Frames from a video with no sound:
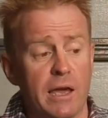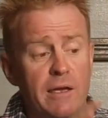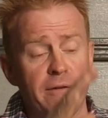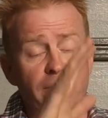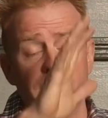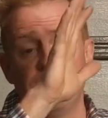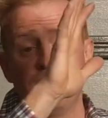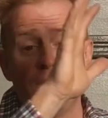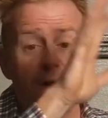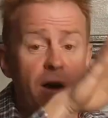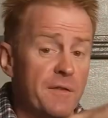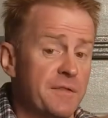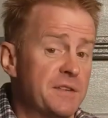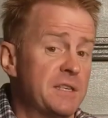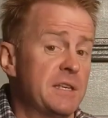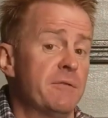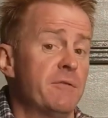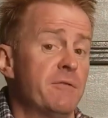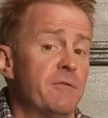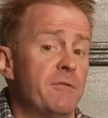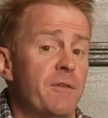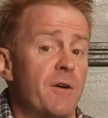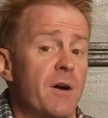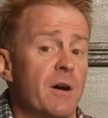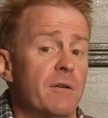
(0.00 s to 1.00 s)
a
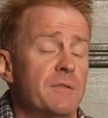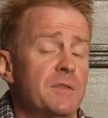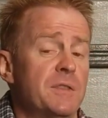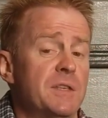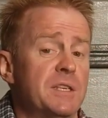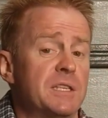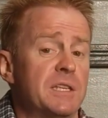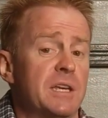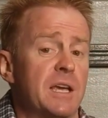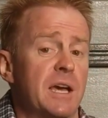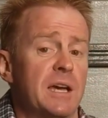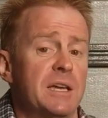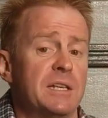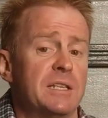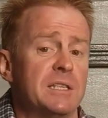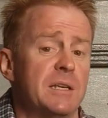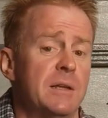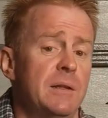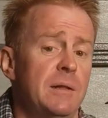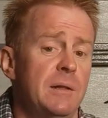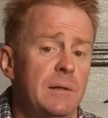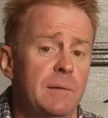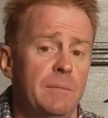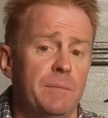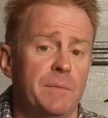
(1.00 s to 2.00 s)
575 in this case,
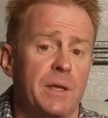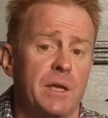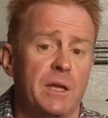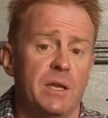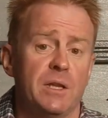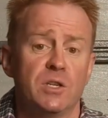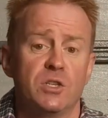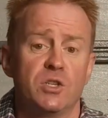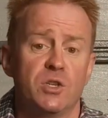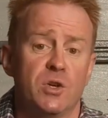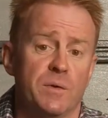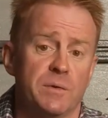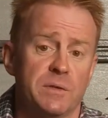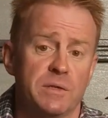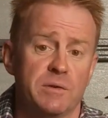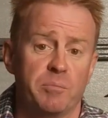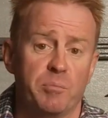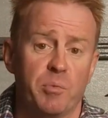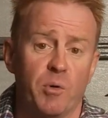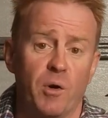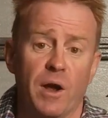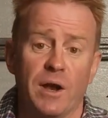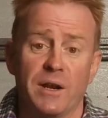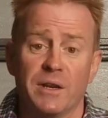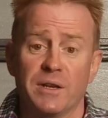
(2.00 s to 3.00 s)
in terms of
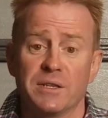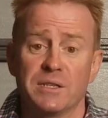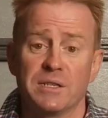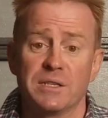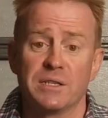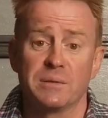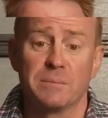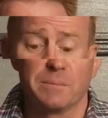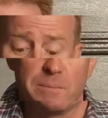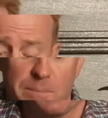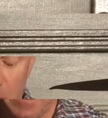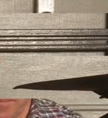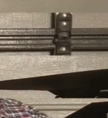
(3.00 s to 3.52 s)
brightness.